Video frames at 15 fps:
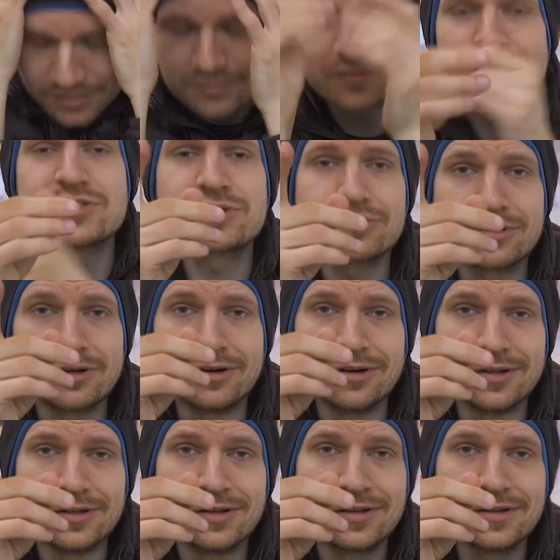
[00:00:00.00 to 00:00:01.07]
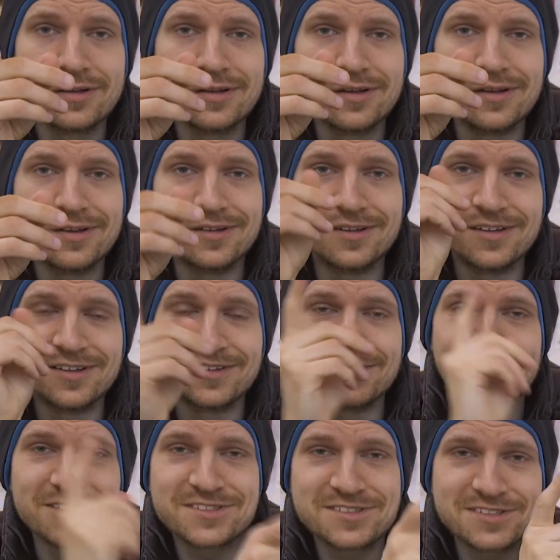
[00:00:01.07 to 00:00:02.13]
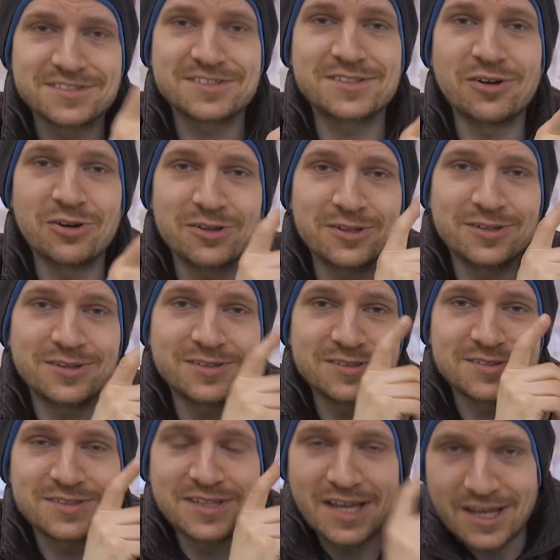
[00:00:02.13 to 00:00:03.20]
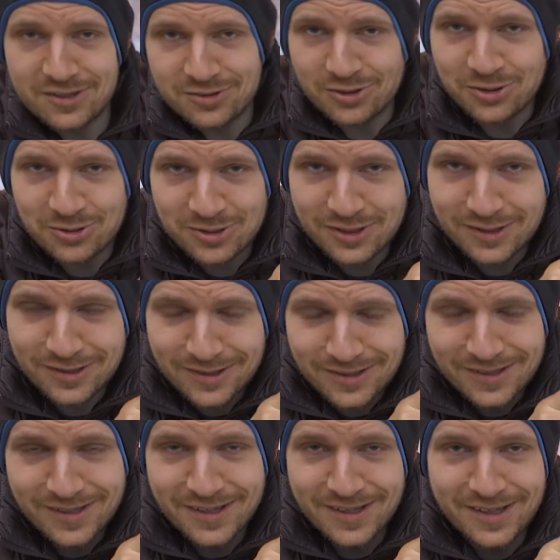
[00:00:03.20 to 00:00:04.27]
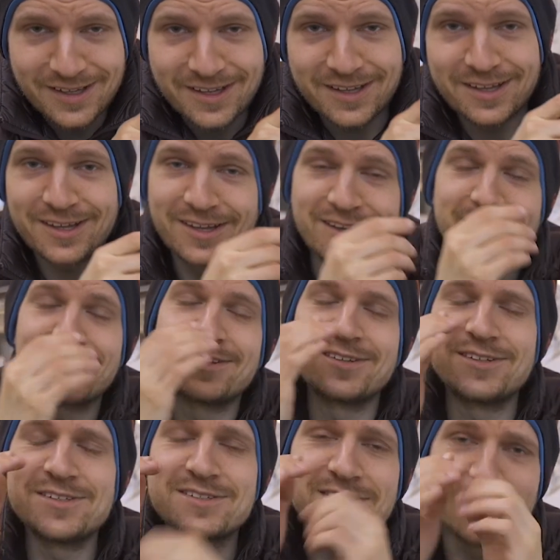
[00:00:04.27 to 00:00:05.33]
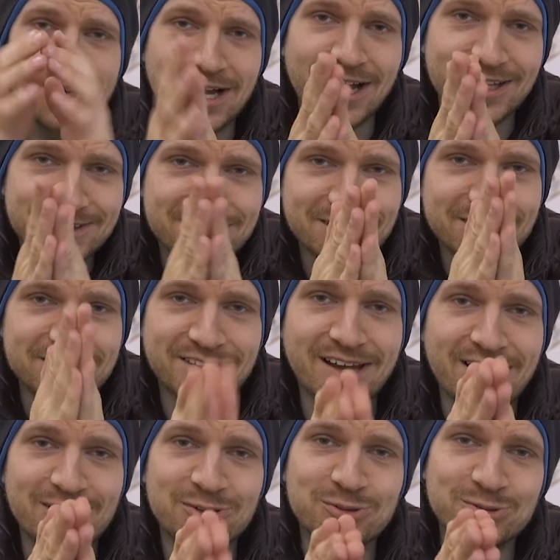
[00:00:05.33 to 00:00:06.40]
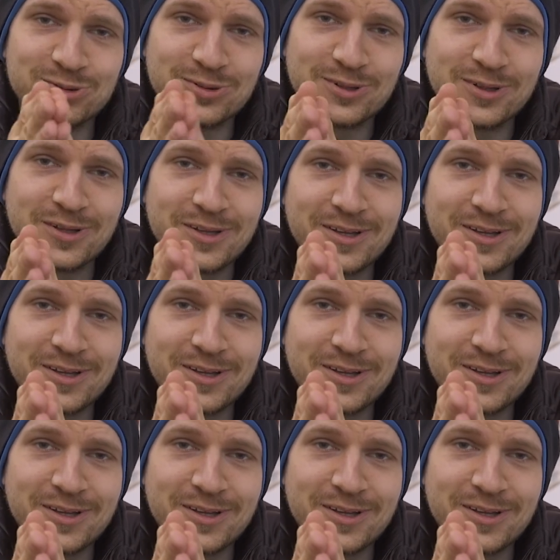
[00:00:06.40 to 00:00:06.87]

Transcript: Vestrahorn. There's this landowner, and he's like hunting down